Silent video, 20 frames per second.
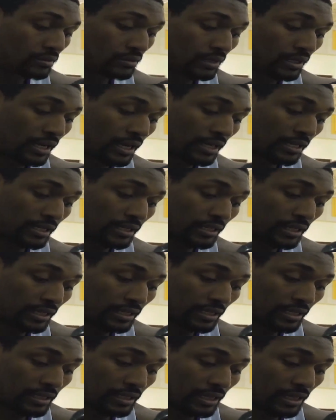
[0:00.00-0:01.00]
They had
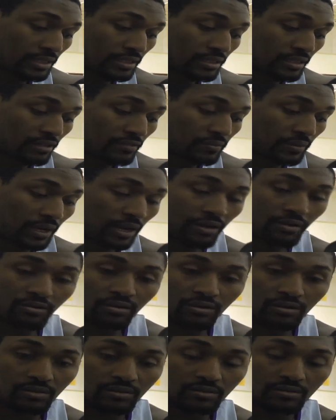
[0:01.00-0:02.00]
they they, they tough, but I
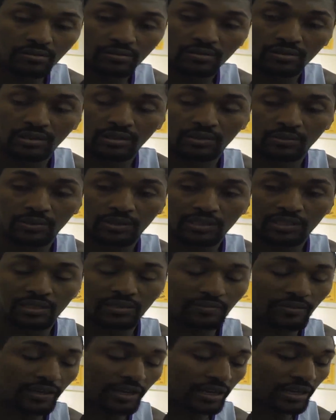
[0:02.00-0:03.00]
don't know. We'll
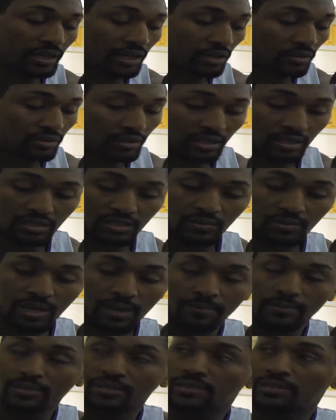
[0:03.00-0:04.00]
see if they get healthy and see
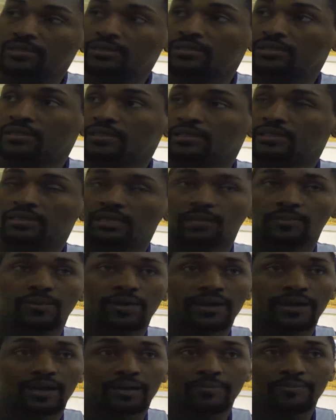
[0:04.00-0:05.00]
what happens they
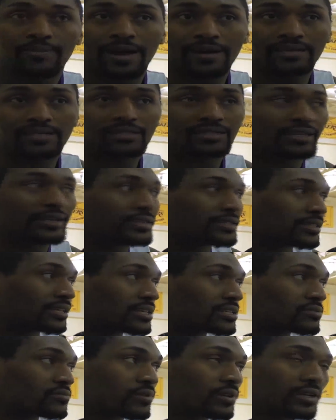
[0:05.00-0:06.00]
probably got to practice less,
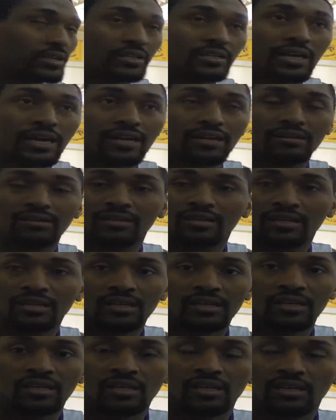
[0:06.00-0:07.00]
less running. A lot of,
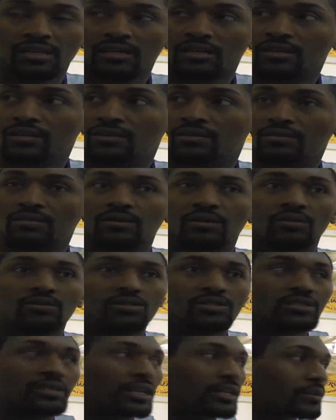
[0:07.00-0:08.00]
you know,
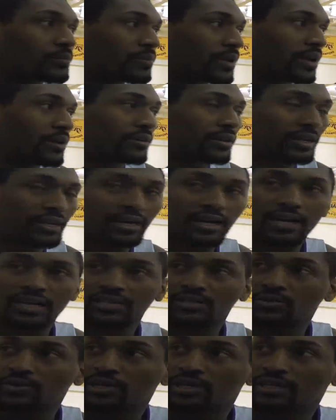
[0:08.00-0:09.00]
coaches like the pounding
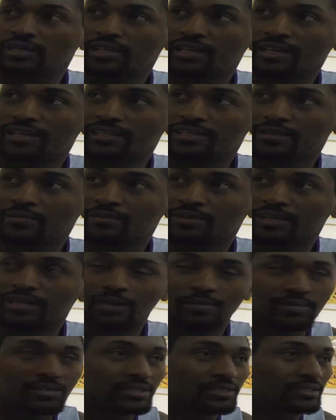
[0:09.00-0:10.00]
guys running. They
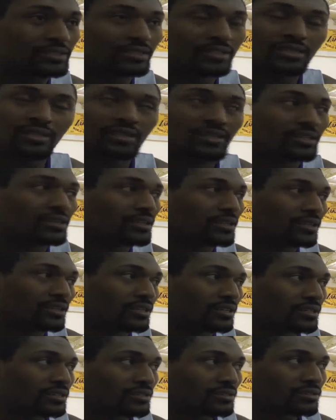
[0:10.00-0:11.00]
sometimes just,
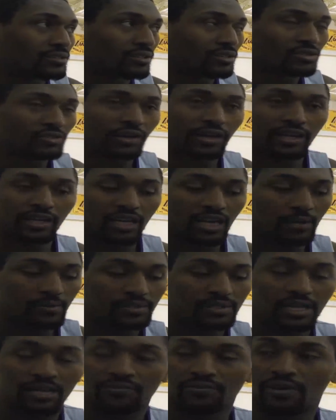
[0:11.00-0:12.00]
you know, training camp
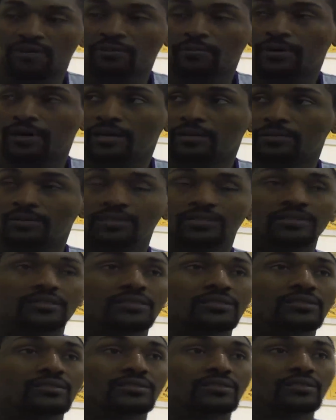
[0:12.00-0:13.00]
is not for everybody, man.
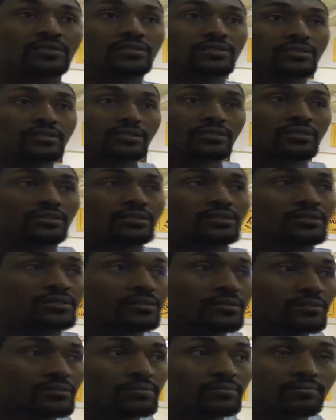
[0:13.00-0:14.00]
Were
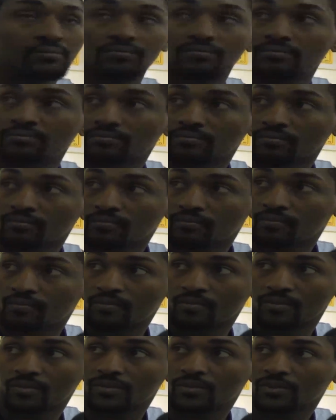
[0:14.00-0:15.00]
you on that Rockets team that
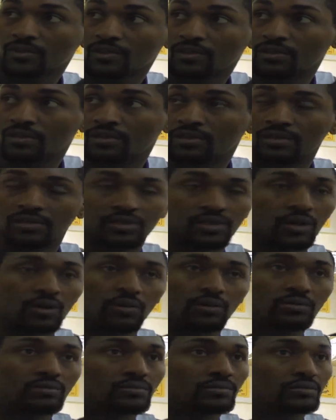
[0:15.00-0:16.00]
won 22 straight when no,
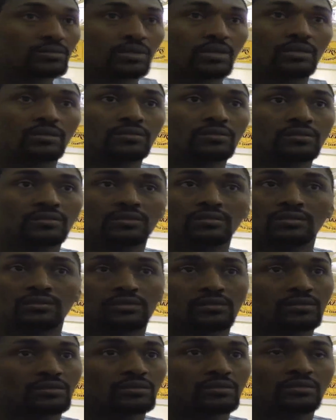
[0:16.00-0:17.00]
you got hurt? No, no.
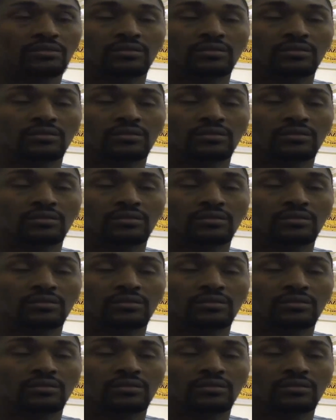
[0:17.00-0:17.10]
Okay.